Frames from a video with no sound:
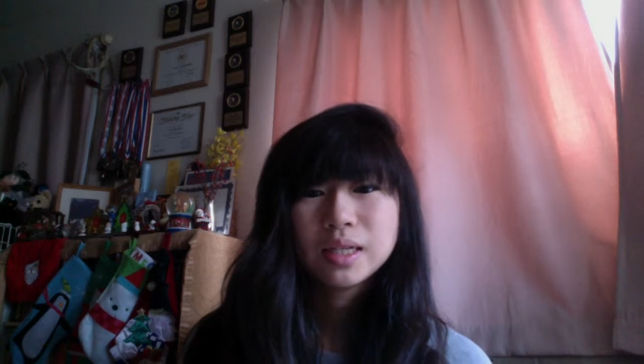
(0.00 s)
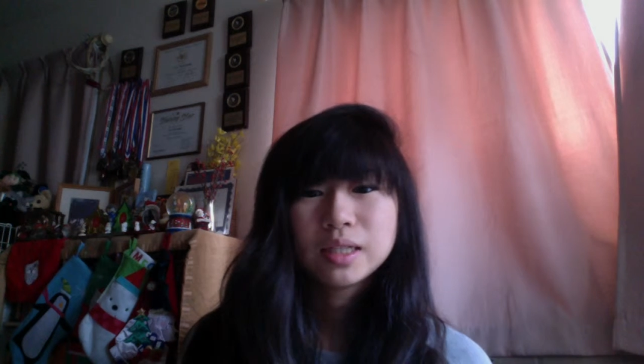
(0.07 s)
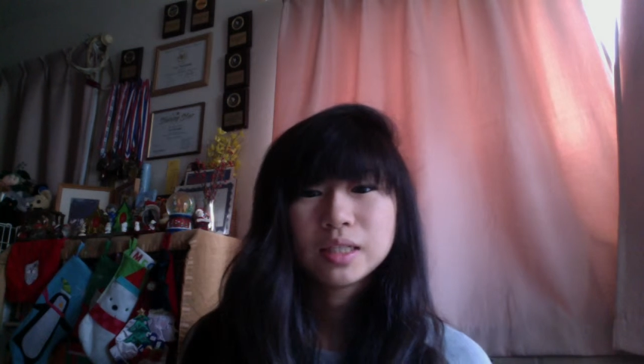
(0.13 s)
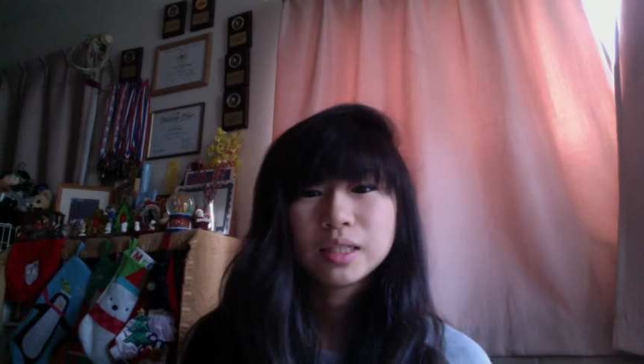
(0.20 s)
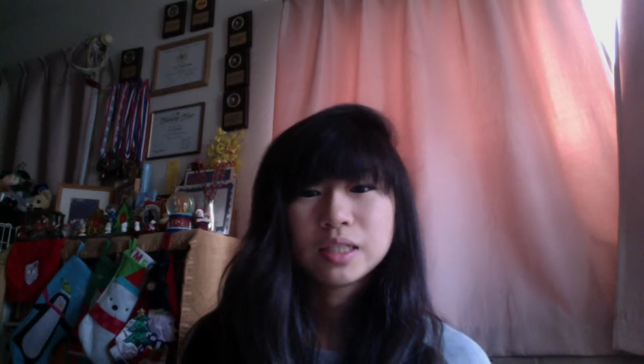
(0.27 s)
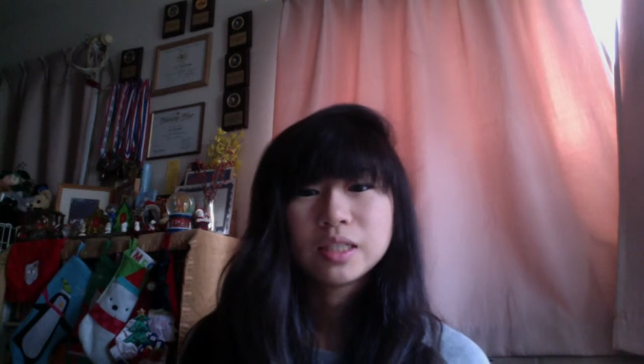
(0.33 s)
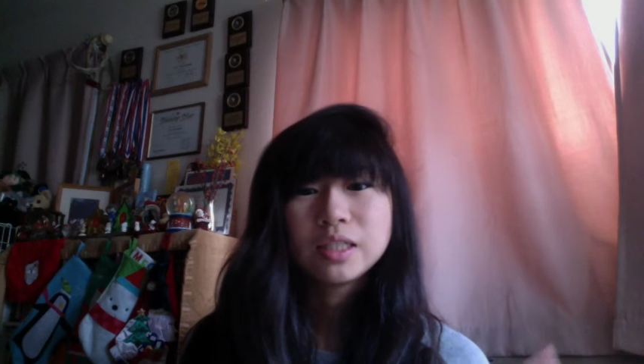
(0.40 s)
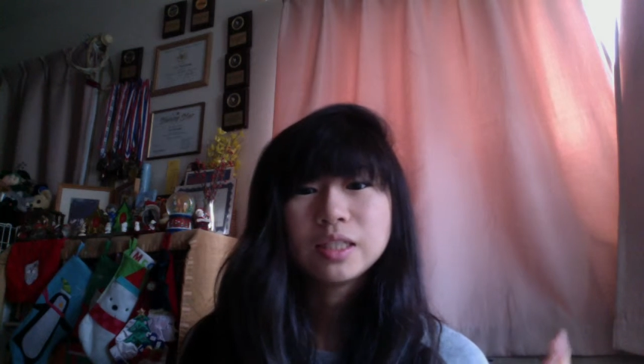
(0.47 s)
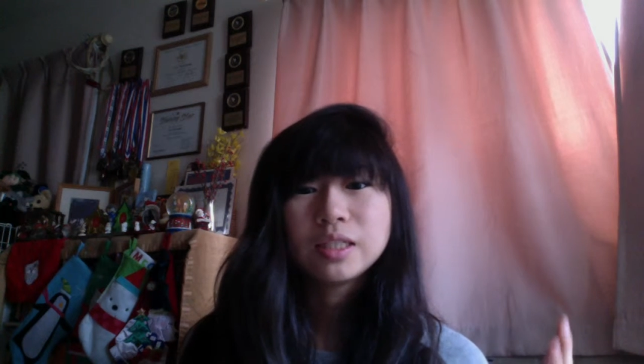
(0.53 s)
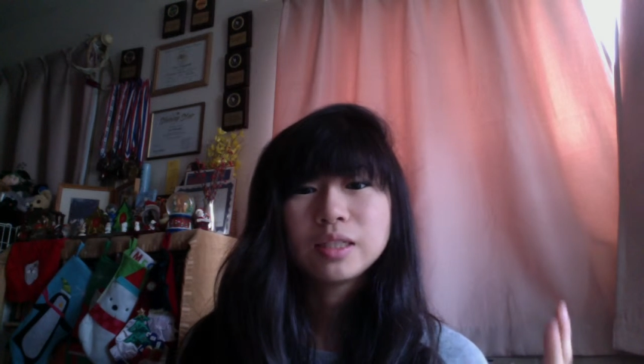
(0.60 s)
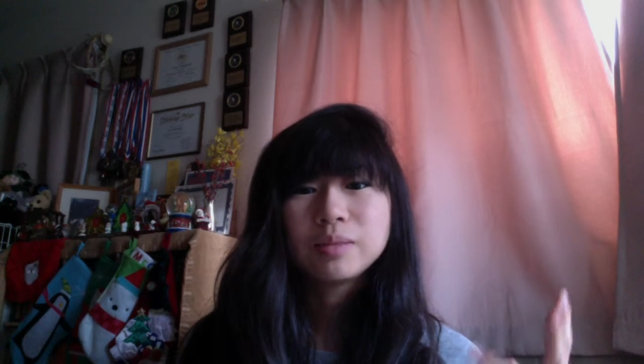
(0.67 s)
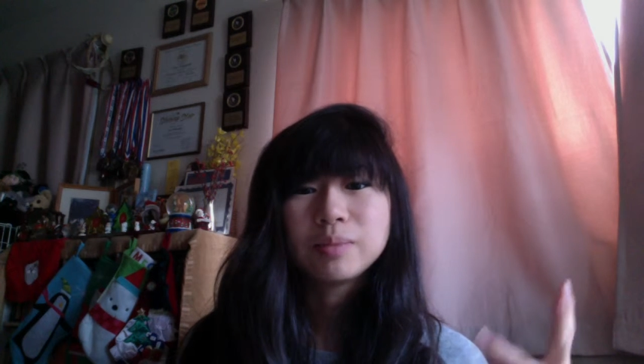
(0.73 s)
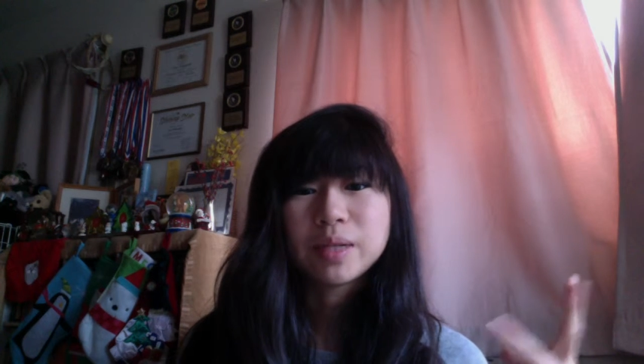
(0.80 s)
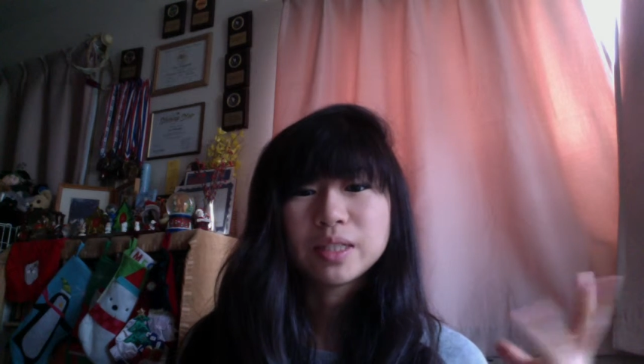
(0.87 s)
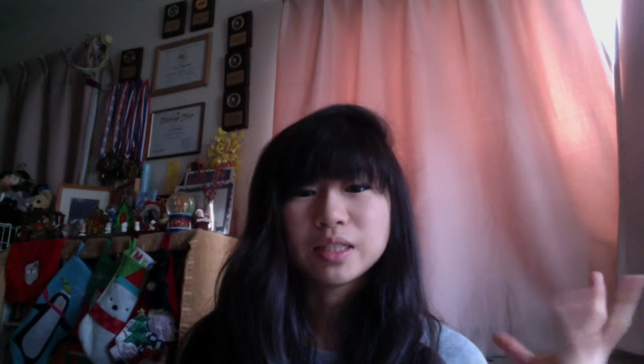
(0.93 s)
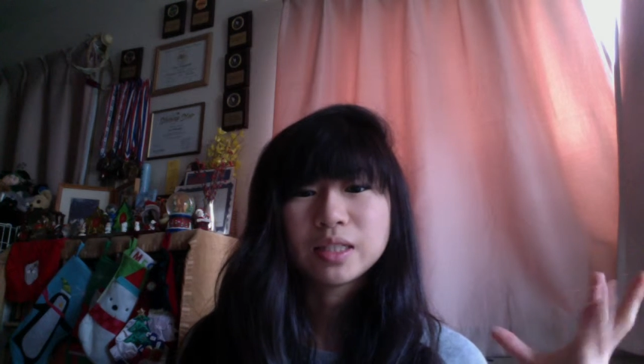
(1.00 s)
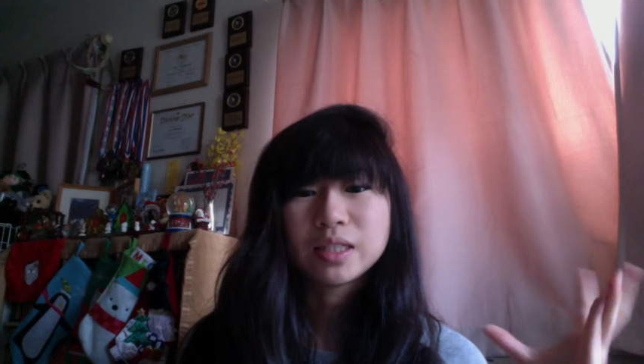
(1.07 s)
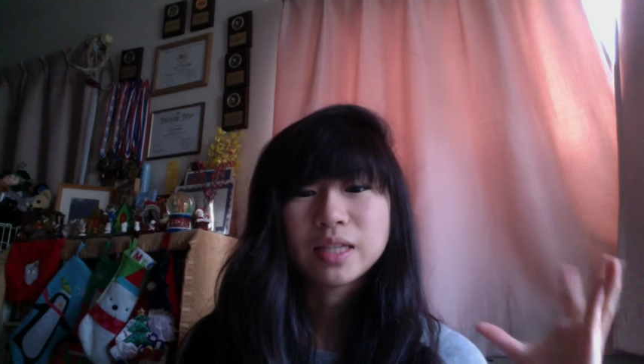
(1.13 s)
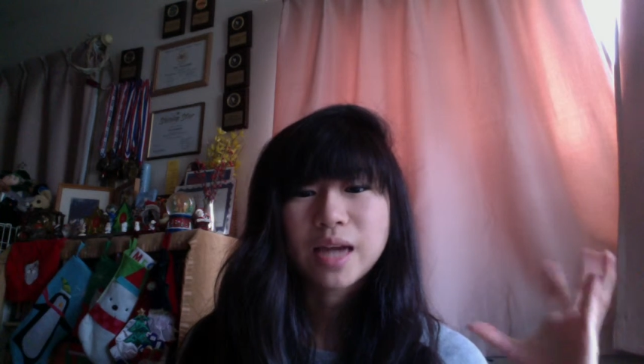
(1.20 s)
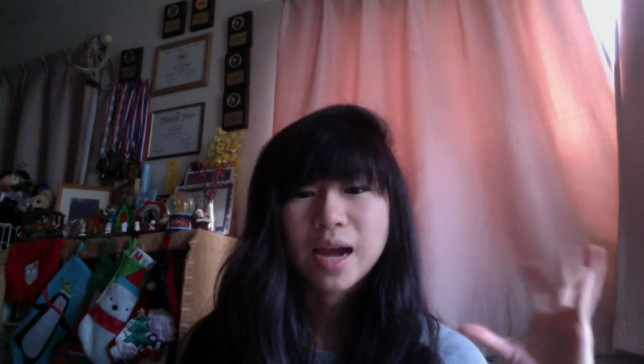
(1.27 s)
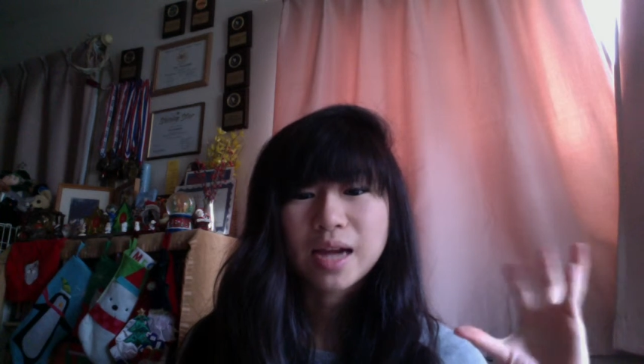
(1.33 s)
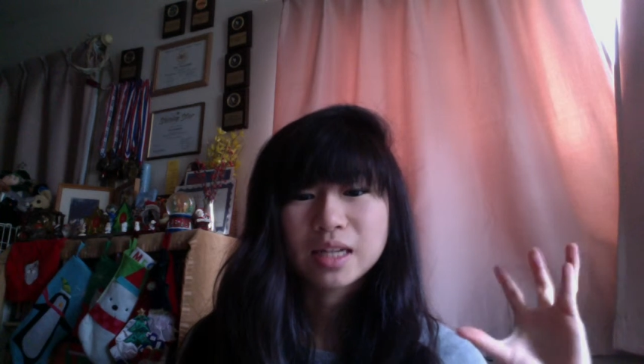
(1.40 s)
he
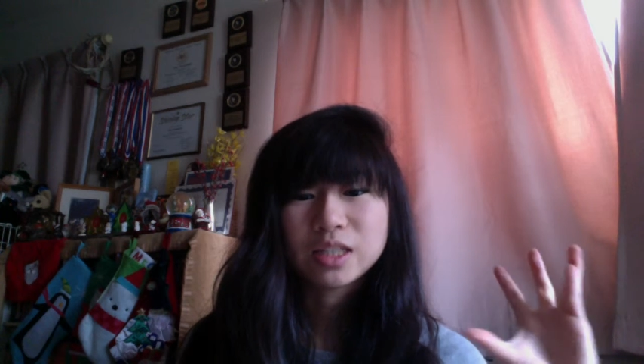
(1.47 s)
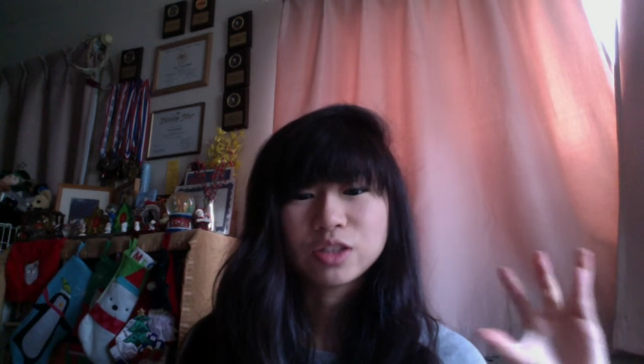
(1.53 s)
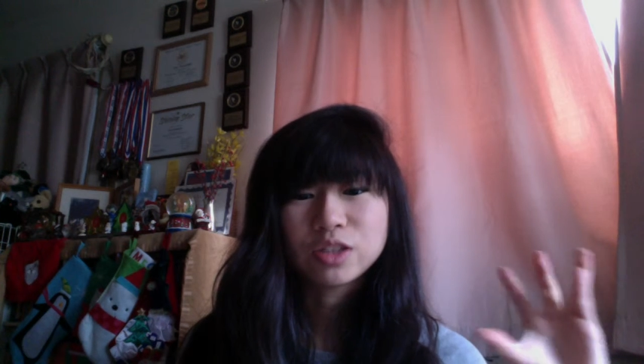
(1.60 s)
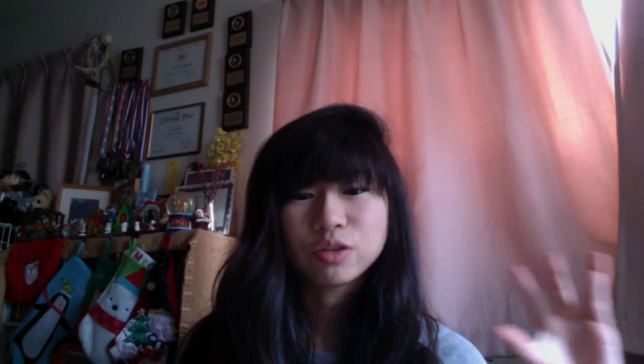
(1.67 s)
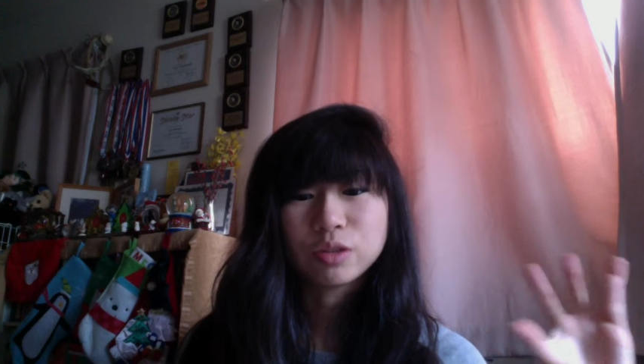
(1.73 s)
basically had his